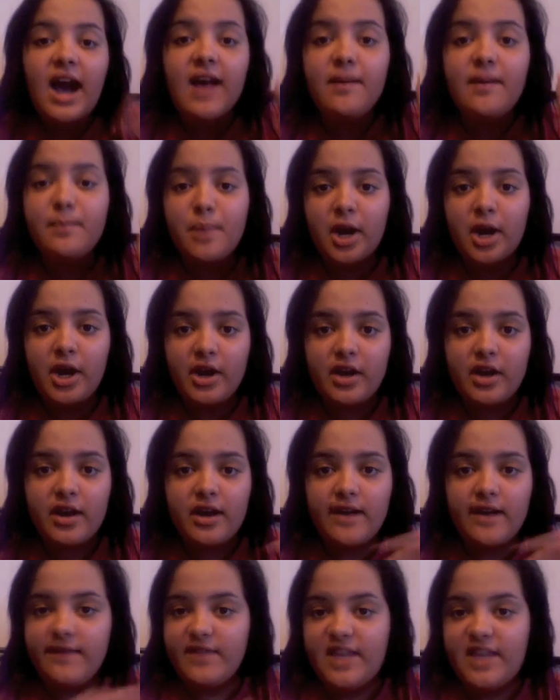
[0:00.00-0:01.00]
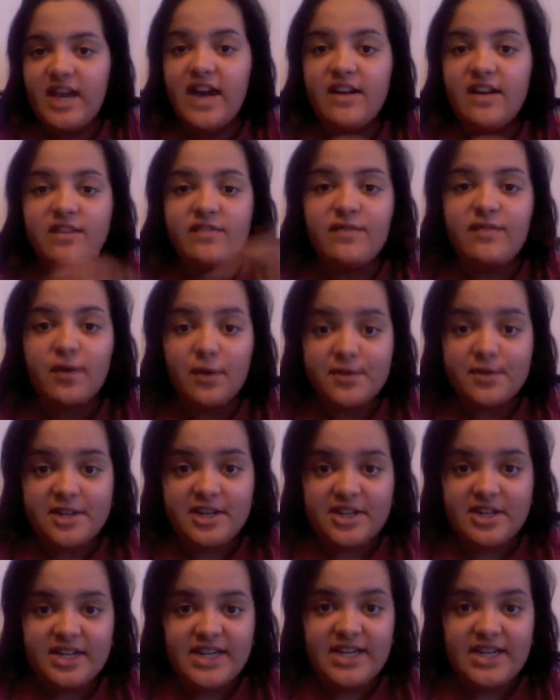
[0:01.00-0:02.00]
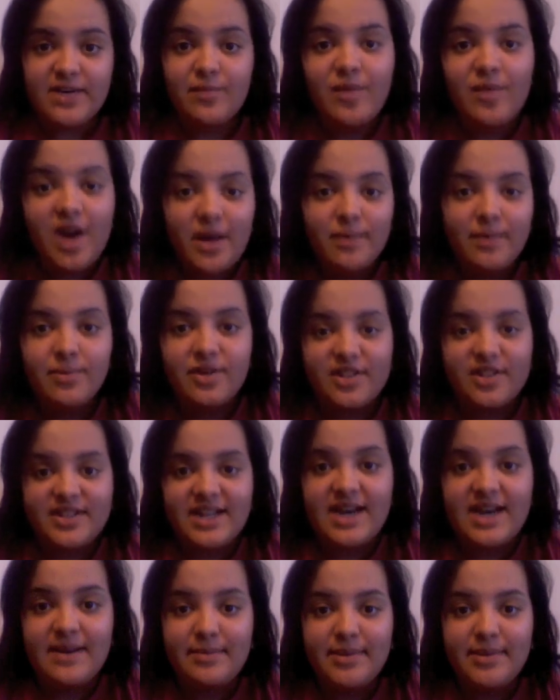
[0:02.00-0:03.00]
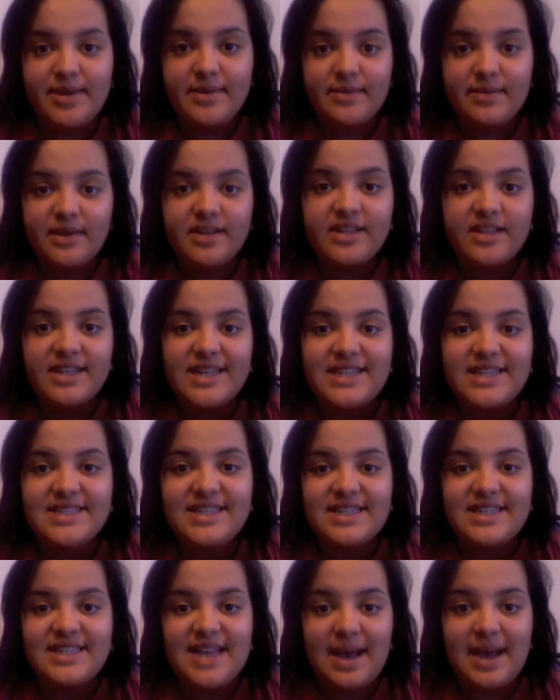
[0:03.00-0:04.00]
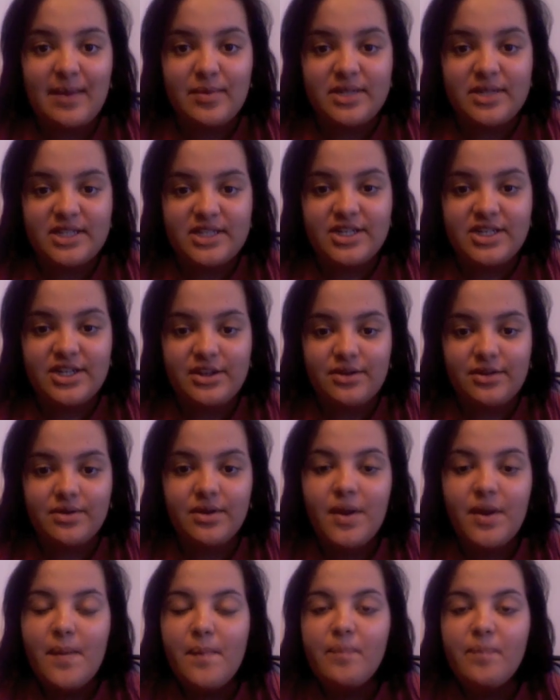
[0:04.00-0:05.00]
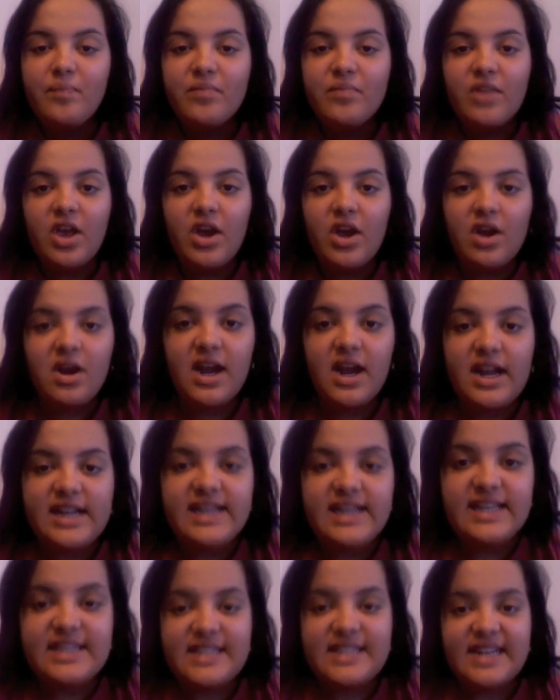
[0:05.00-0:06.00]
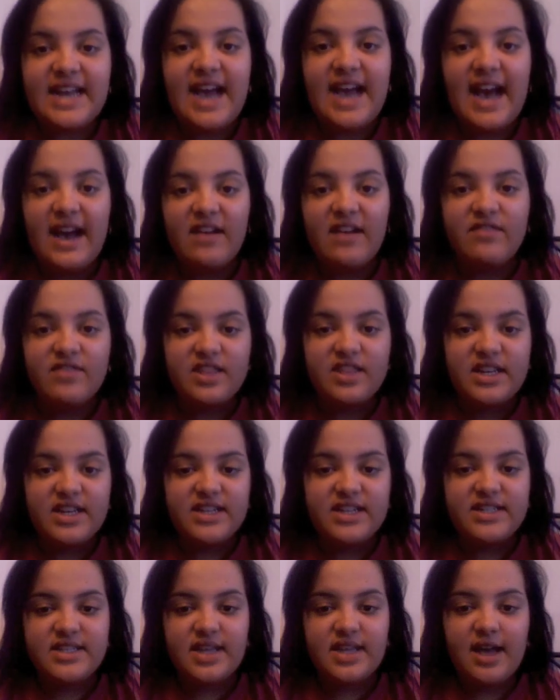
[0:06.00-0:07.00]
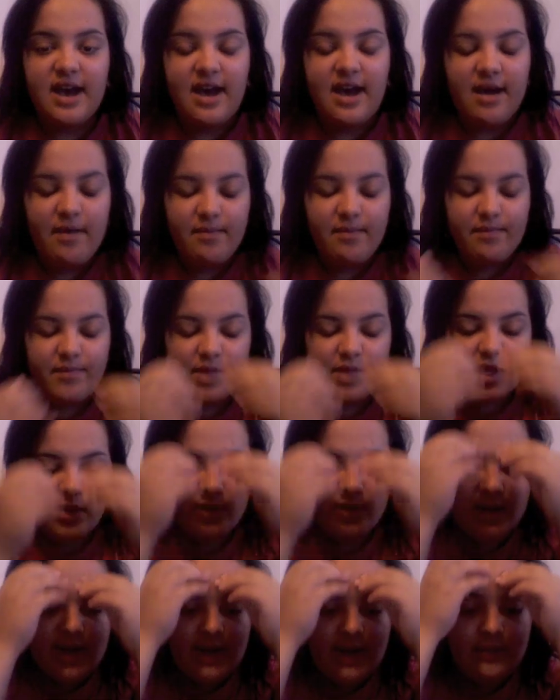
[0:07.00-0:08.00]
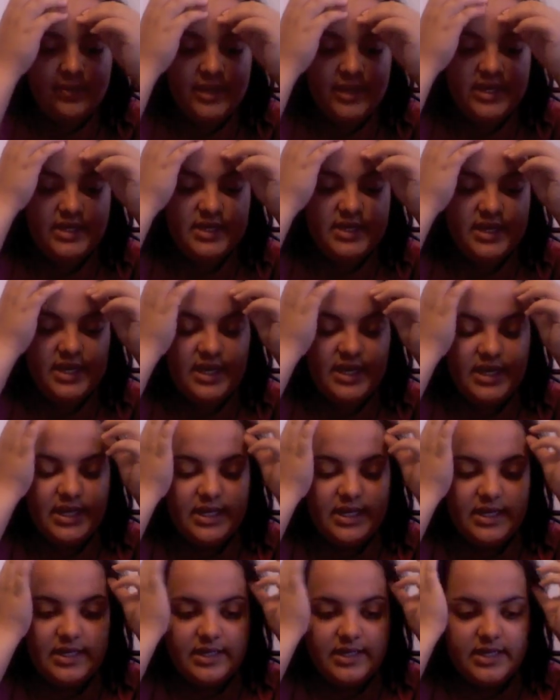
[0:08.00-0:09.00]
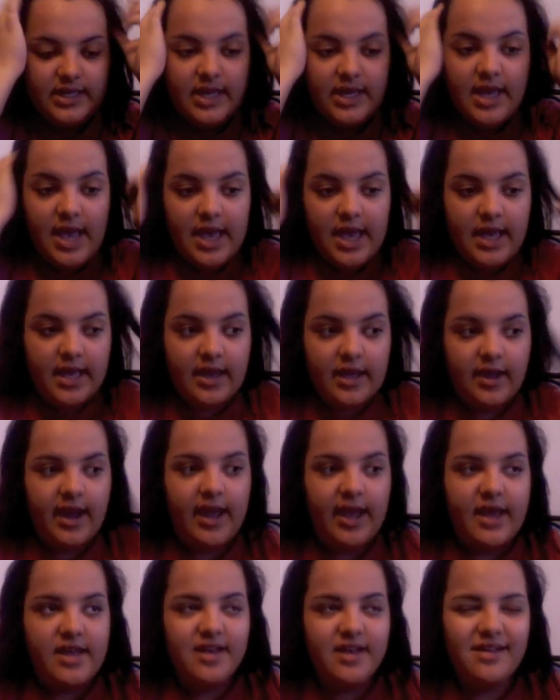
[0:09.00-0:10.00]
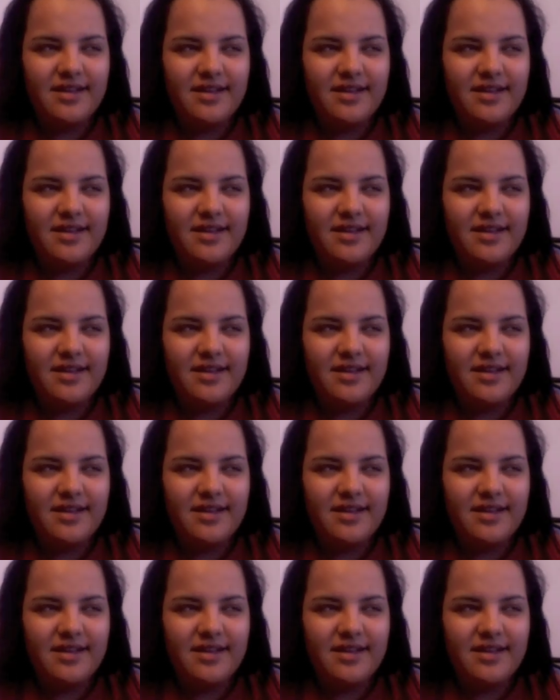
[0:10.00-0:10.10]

part of the unfortunate 1% of people that this happens to, or I guess that have this. What happens is, okay,